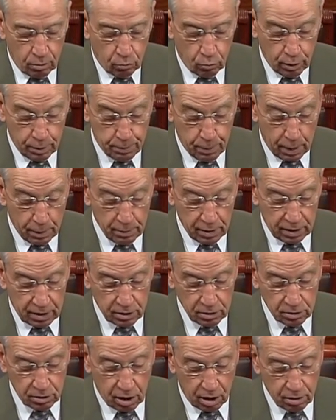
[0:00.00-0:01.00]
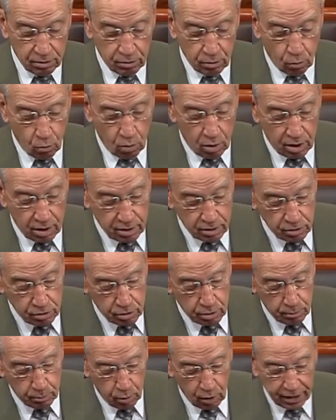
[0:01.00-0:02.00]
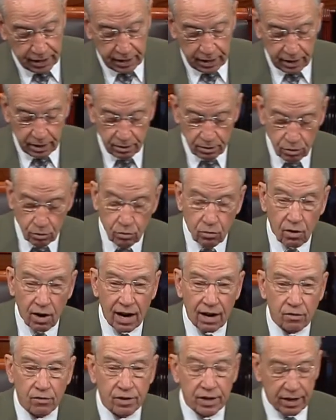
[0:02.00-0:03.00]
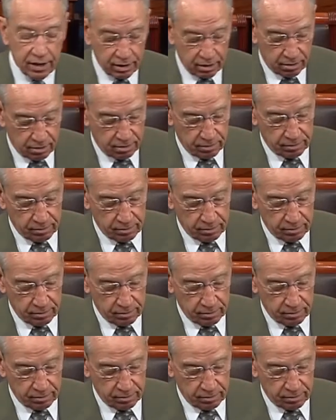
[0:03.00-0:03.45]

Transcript: Republicans aren't the ones breaking new ground here.